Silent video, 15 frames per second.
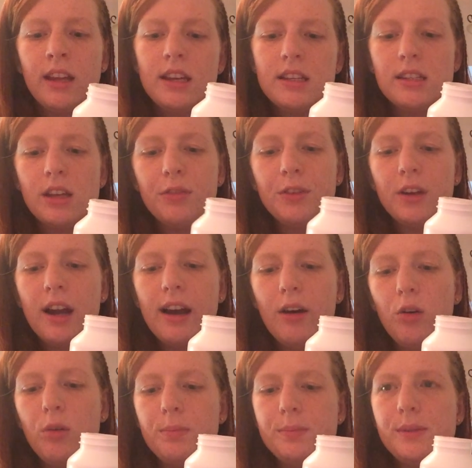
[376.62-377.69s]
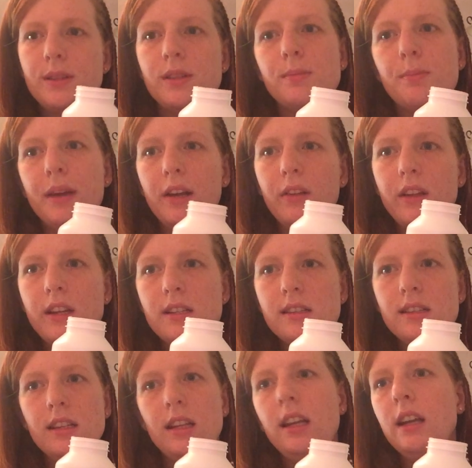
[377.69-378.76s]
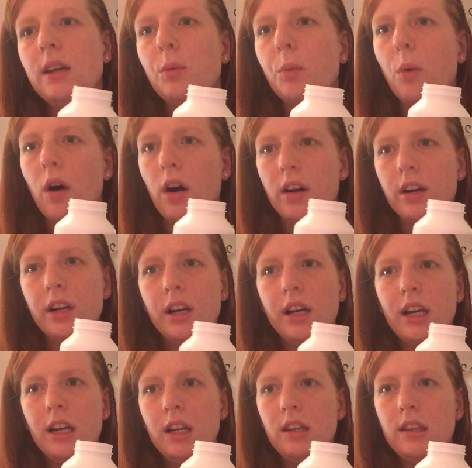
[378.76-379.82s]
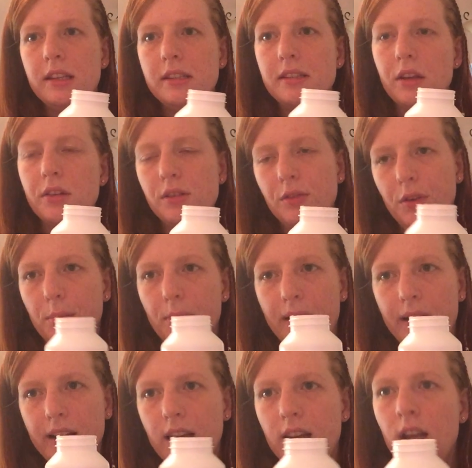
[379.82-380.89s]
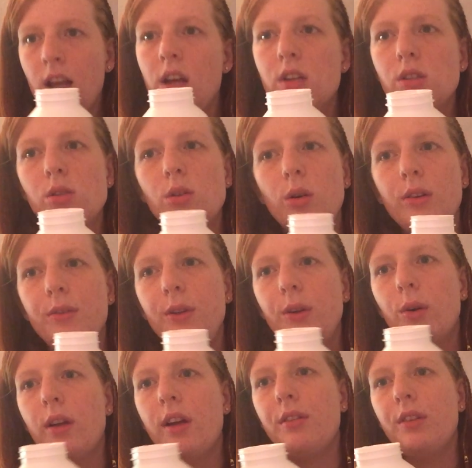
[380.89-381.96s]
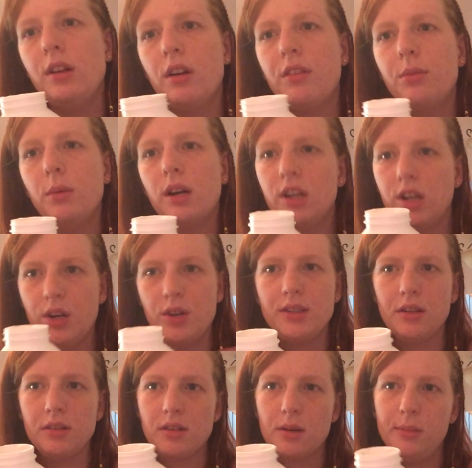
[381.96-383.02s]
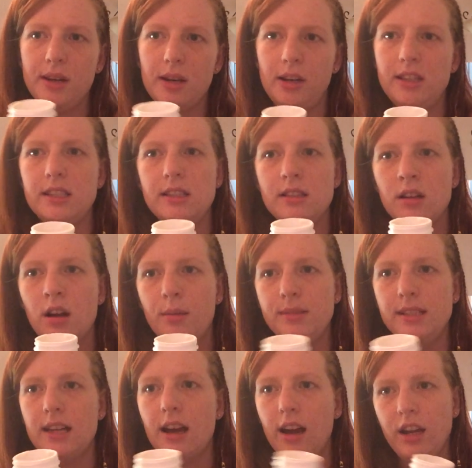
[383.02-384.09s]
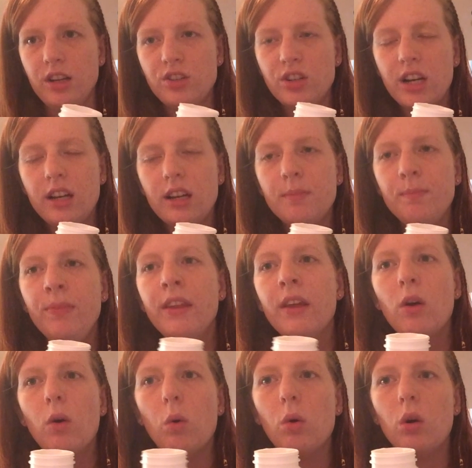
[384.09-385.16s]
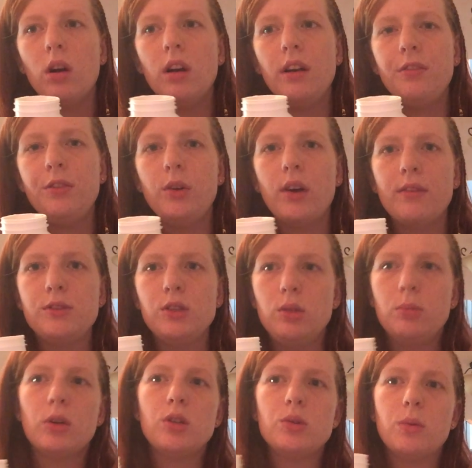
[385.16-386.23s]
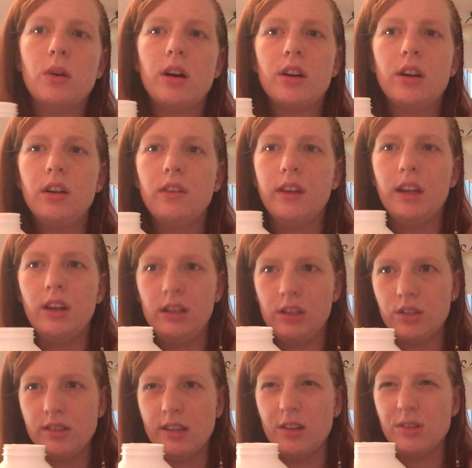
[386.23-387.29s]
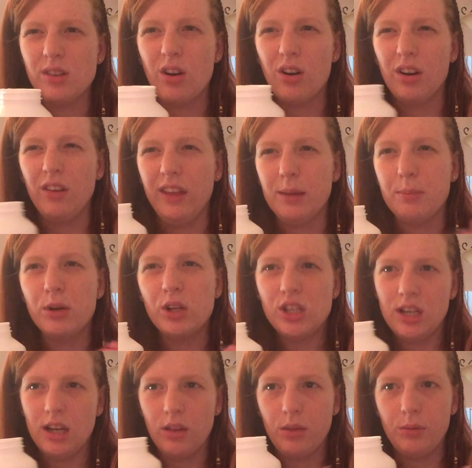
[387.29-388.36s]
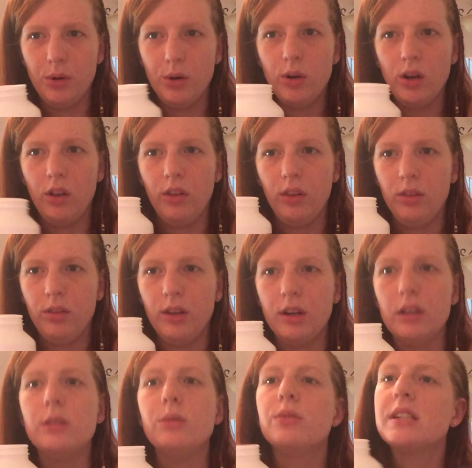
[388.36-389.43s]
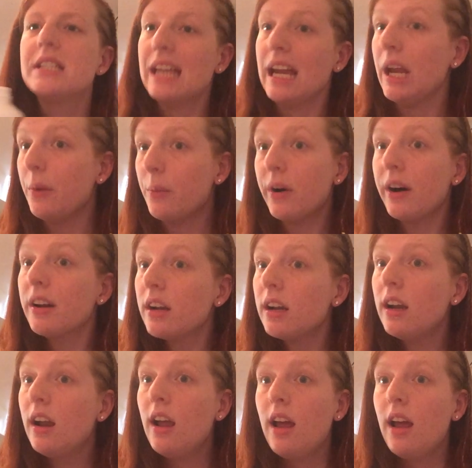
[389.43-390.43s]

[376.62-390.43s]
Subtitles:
Sulfur helps balance the water in the cells of your body. So if you don't have enough water, your cells can become dehydrated, or if you have too much water and your cells aren't like pushing it through, they'll retain water,